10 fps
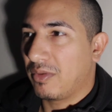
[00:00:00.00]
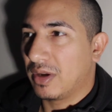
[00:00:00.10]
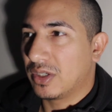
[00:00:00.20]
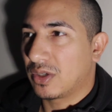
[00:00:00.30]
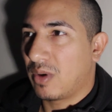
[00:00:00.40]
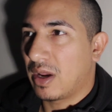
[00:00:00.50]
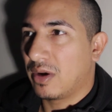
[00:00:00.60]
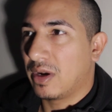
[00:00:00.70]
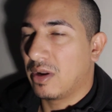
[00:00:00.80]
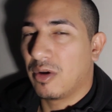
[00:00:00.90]
just crank
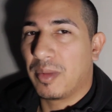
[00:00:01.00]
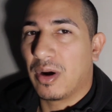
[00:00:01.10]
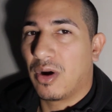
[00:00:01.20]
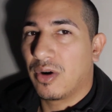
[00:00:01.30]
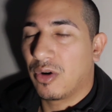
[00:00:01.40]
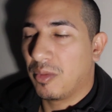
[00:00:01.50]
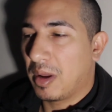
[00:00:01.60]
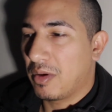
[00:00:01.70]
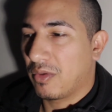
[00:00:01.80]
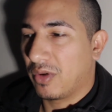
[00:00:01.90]
on it a little bit harder, or
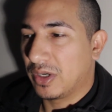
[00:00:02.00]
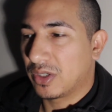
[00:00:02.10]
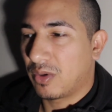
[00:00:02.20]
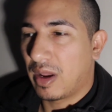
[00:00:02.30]
maybe if I just